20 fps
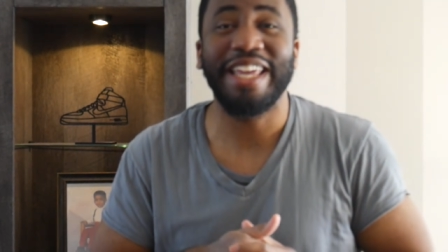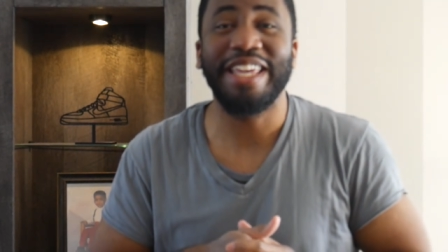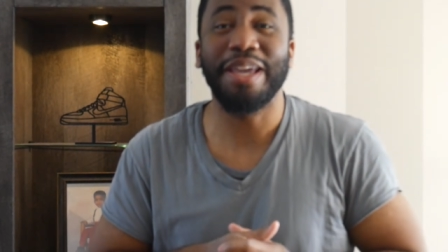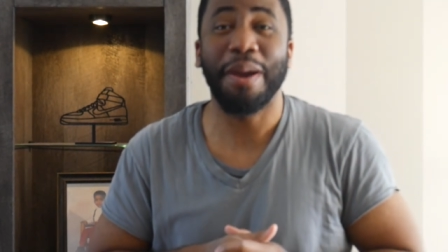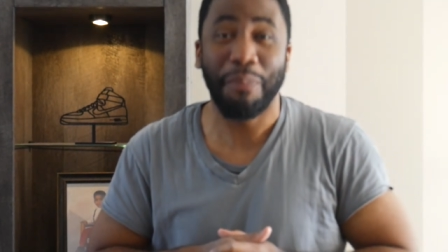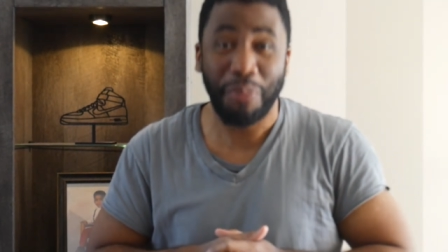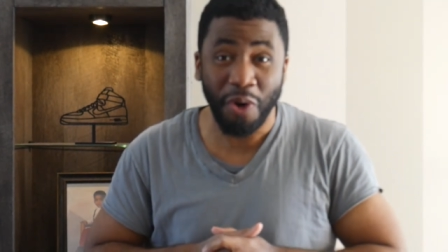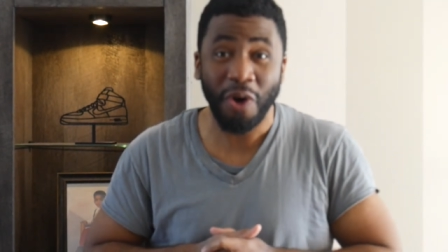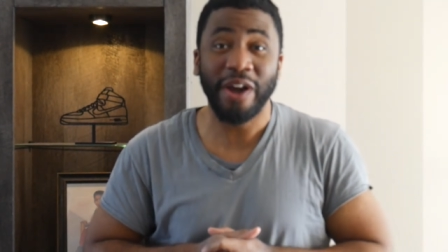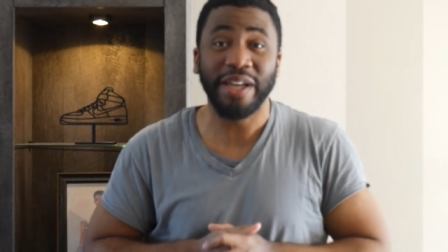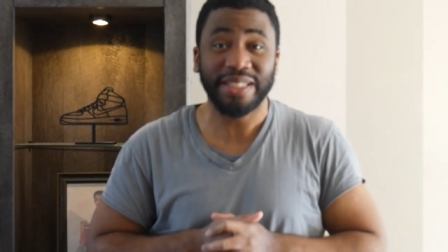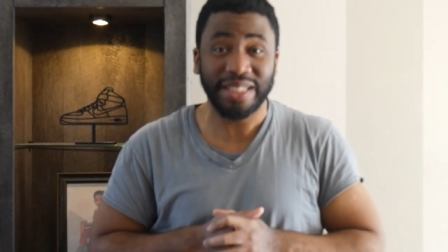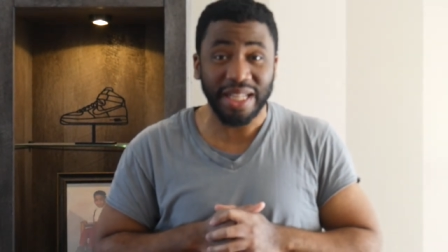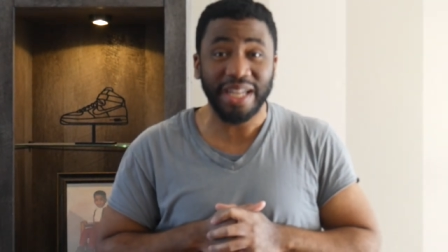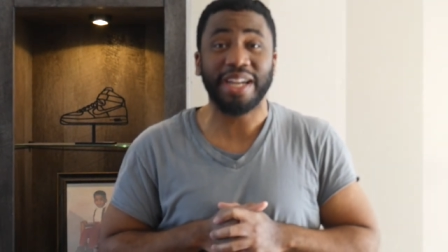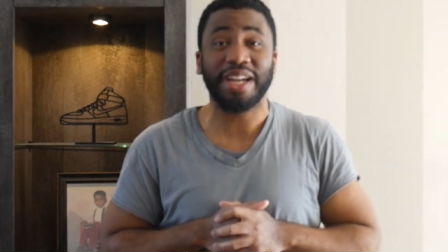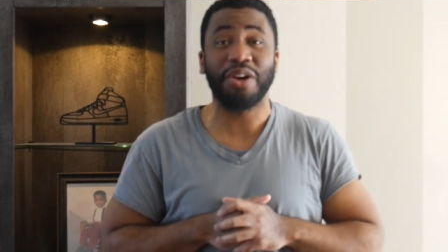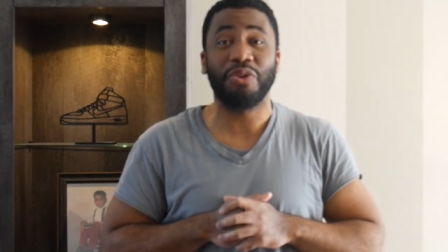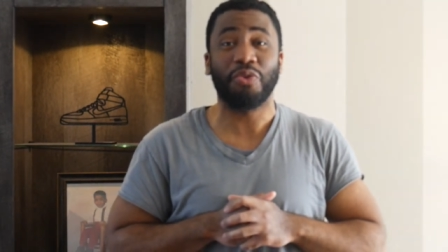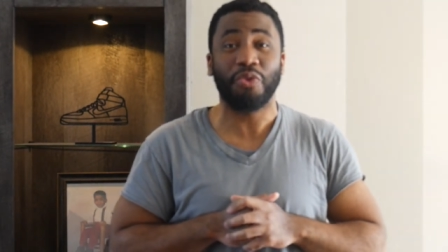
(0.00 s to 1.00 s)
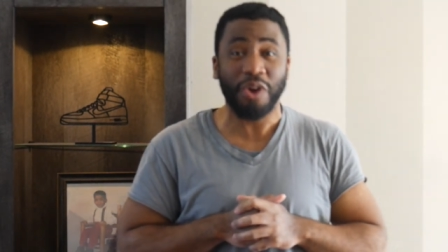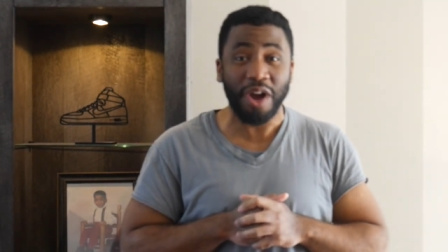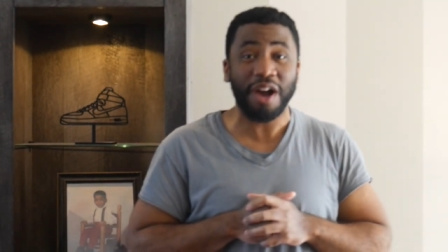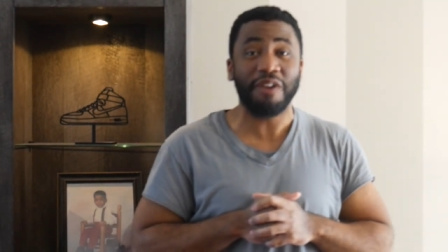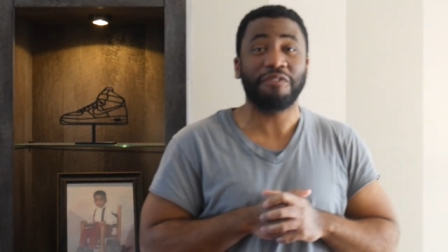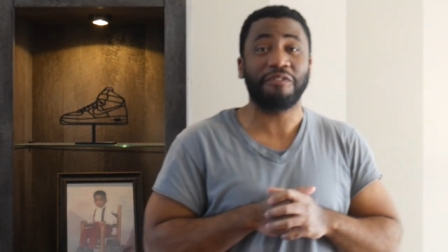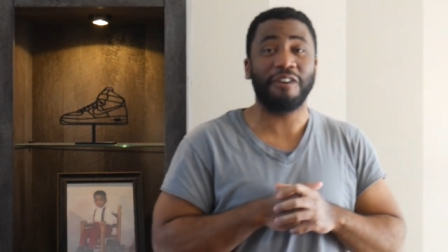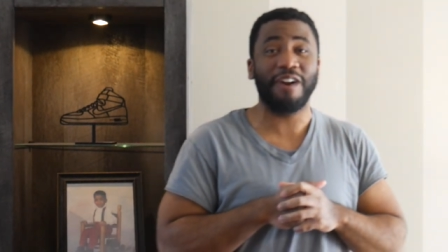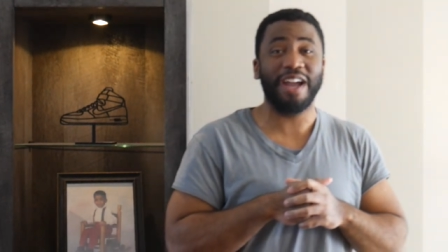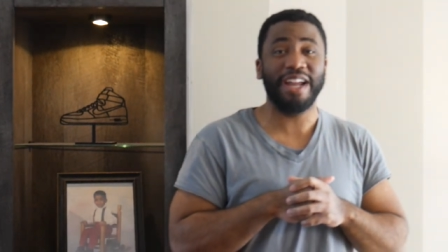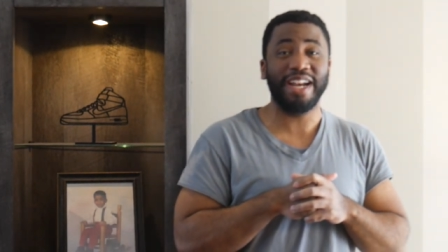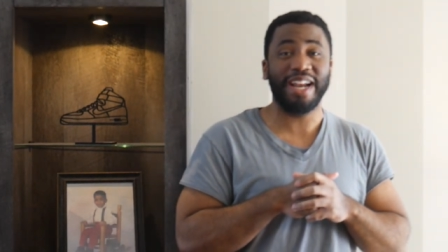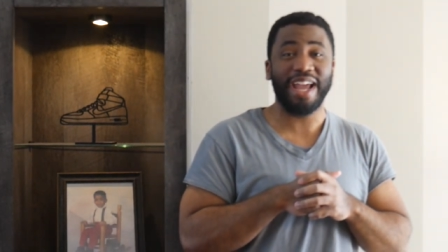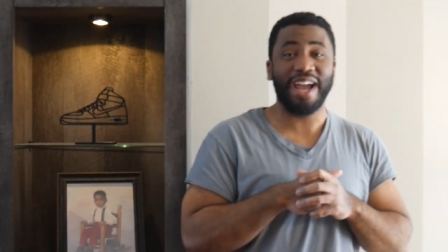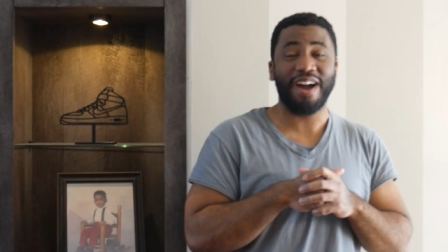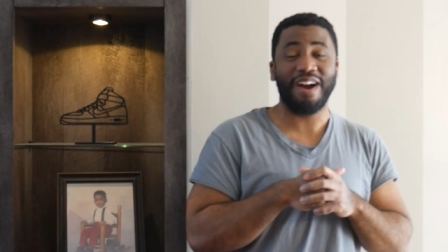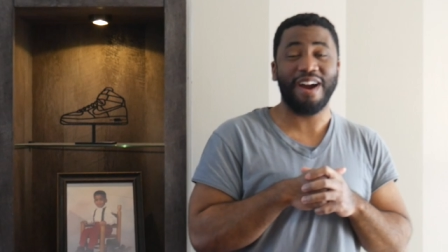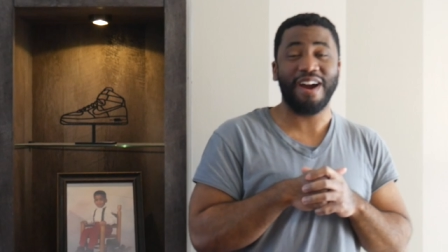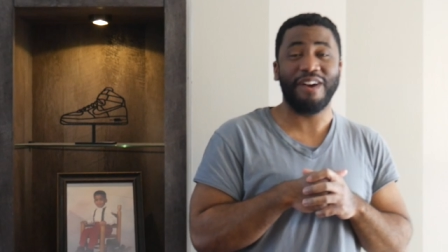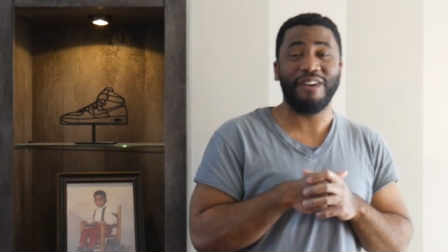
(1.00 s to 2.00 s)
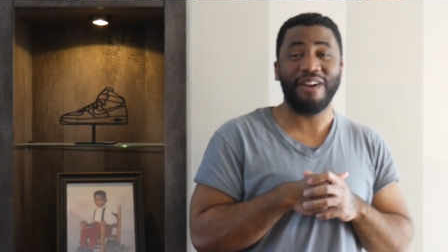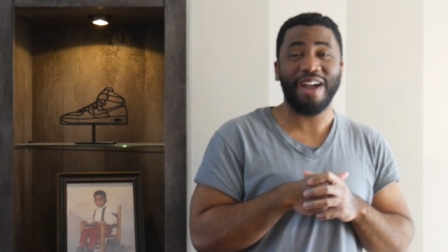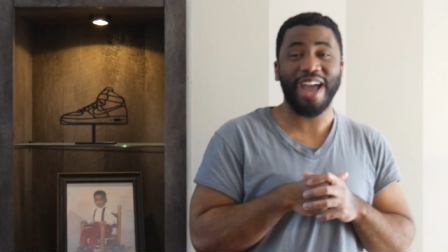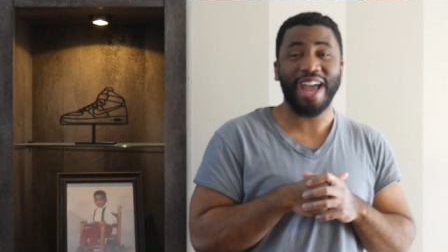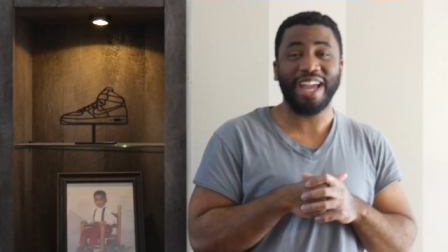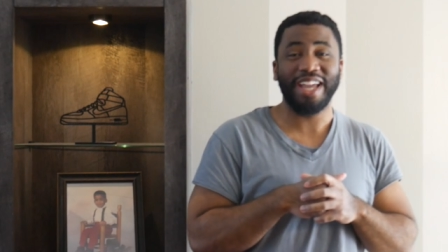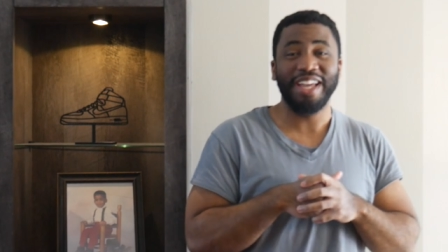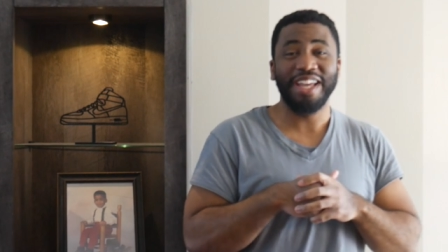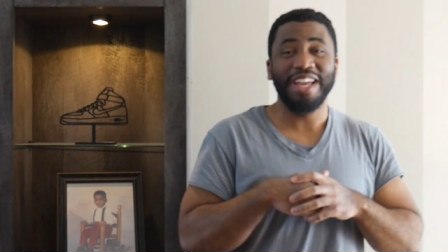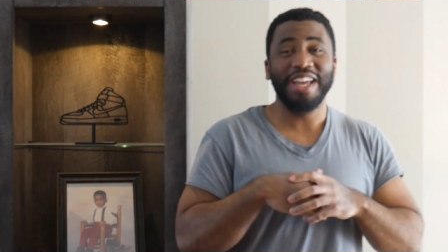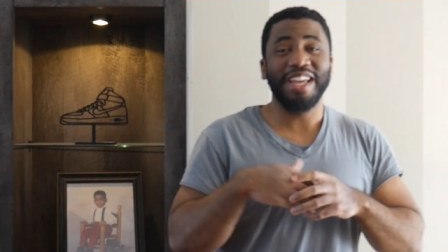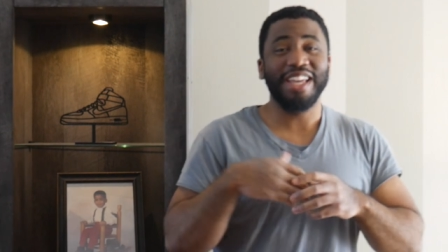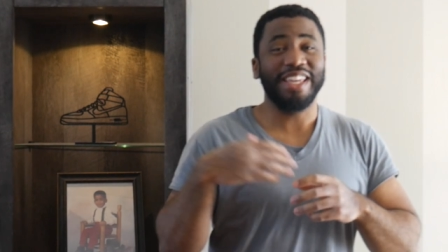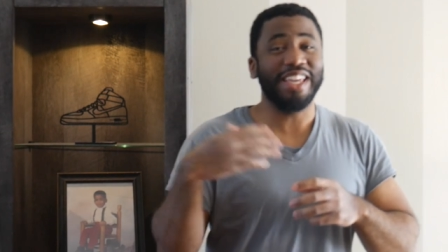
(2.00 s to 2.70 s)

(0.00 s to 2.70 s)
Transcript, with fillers: your boy's looking rough right now, all right?